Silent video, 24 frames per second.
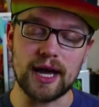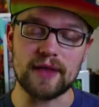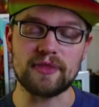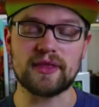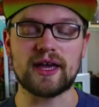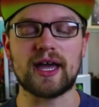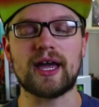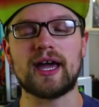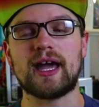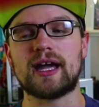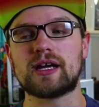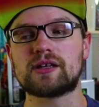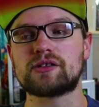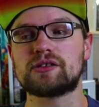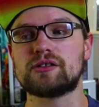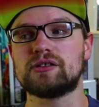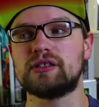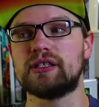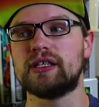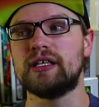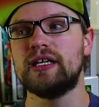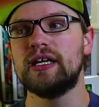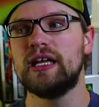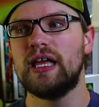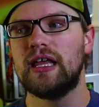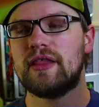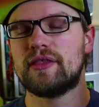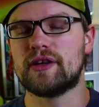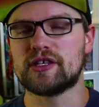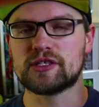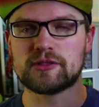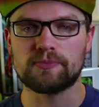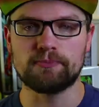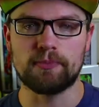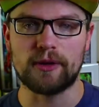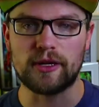we got that, actually,
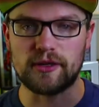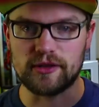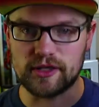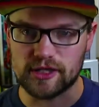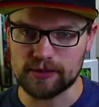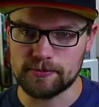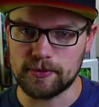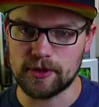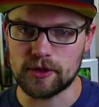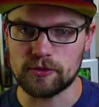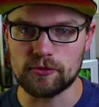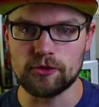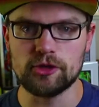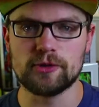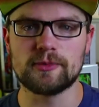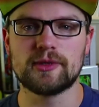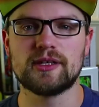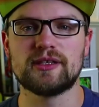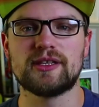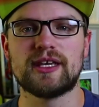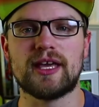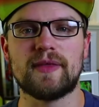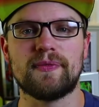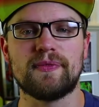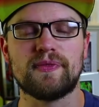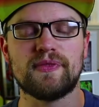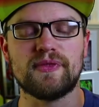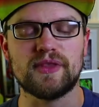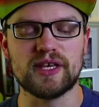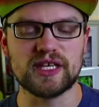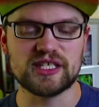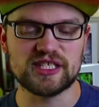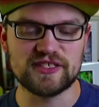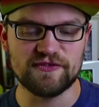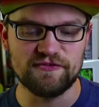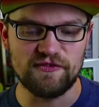there's been a rumor that
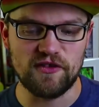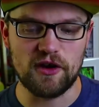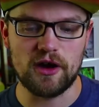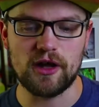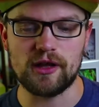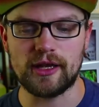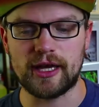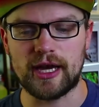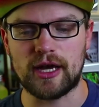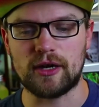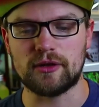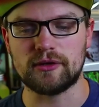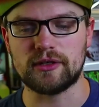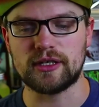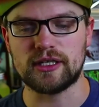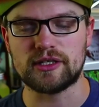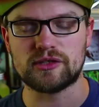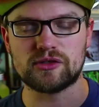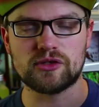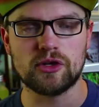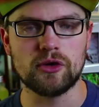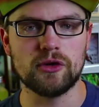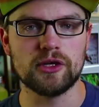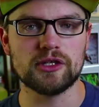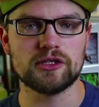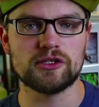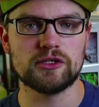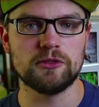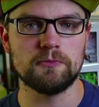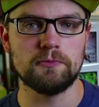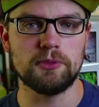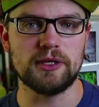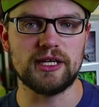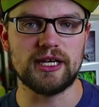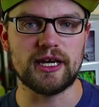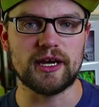this Fallout is going
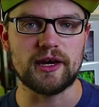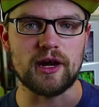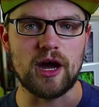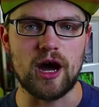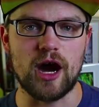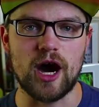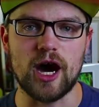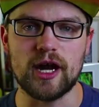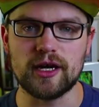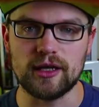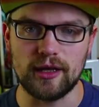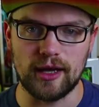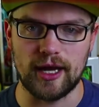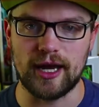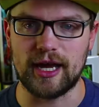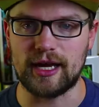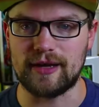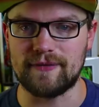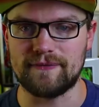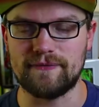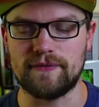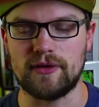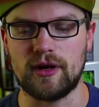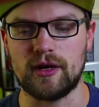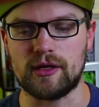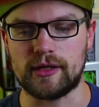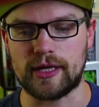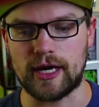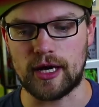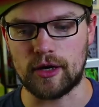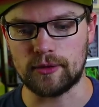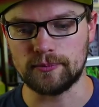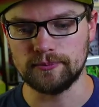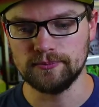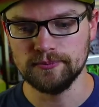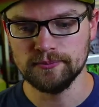to be an online
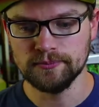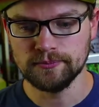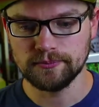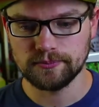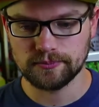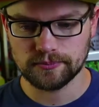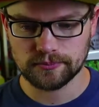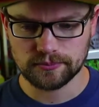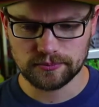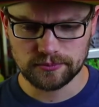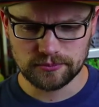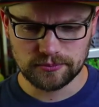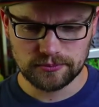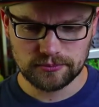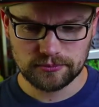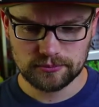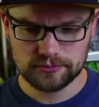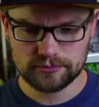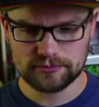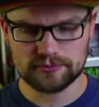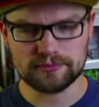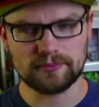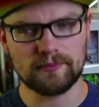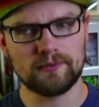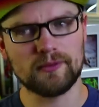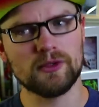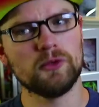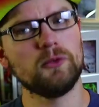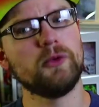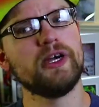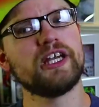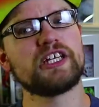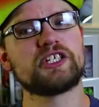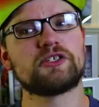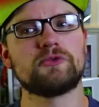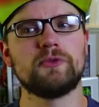Fallout.
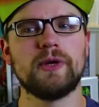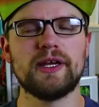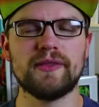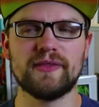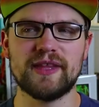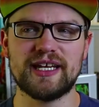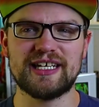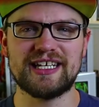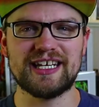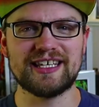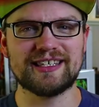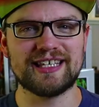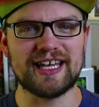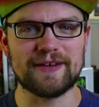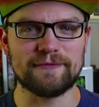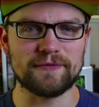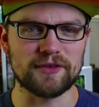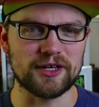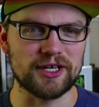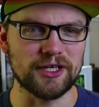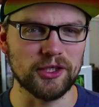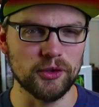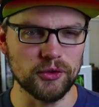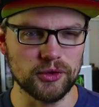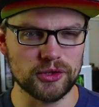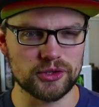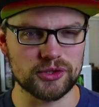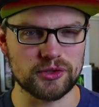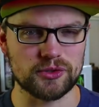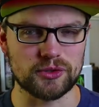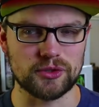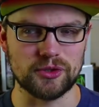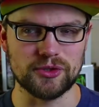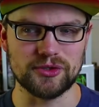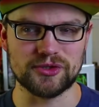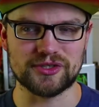Which, when they did that for Elder
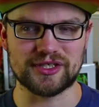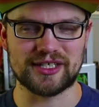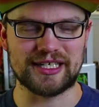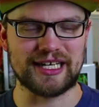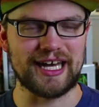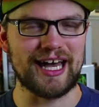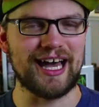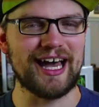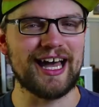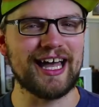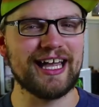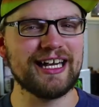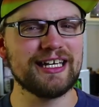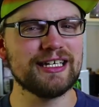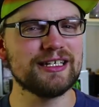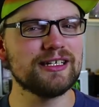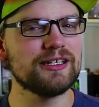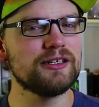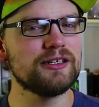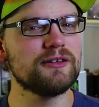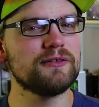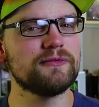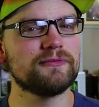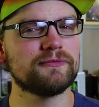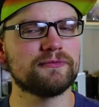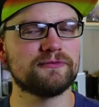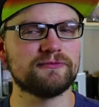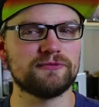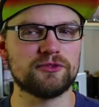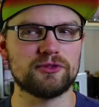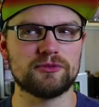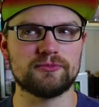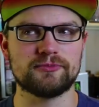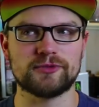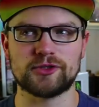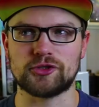Scrolls, kind of
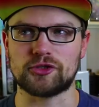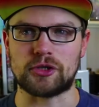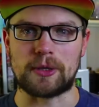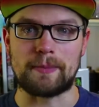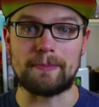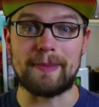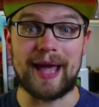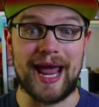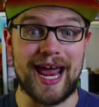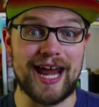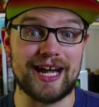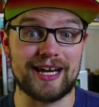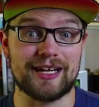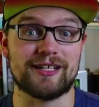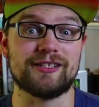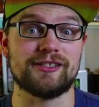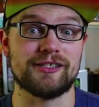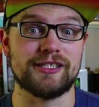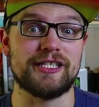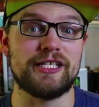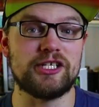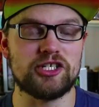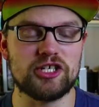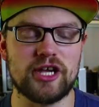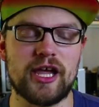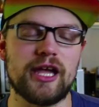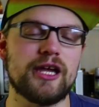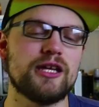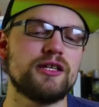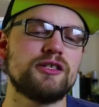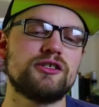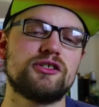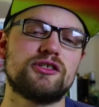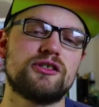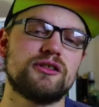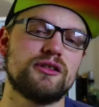dramatically
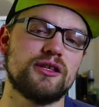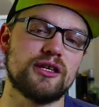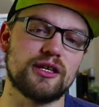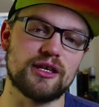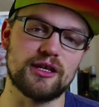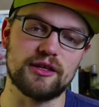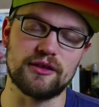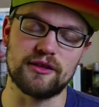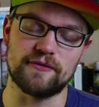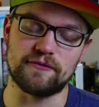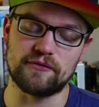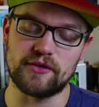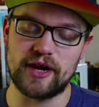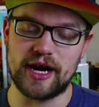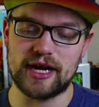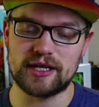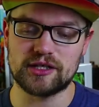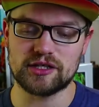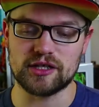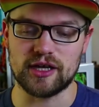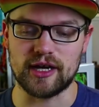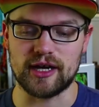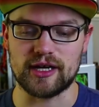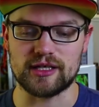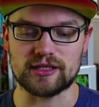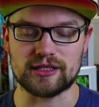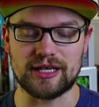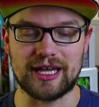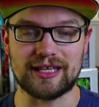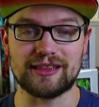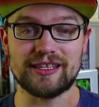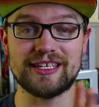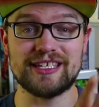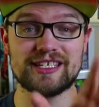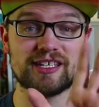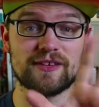changed the franchise,
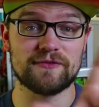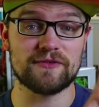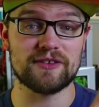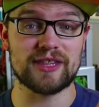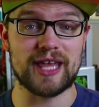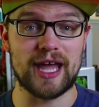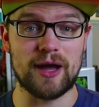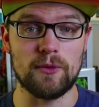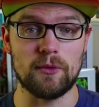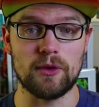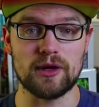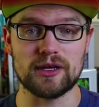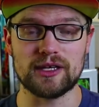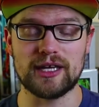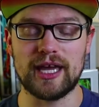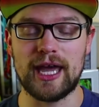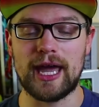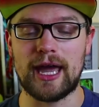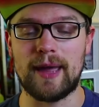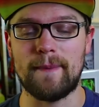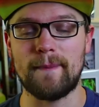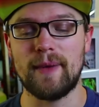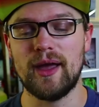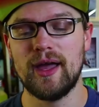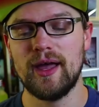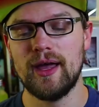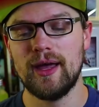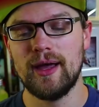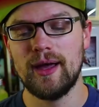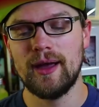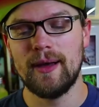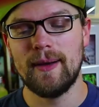at least for that one game.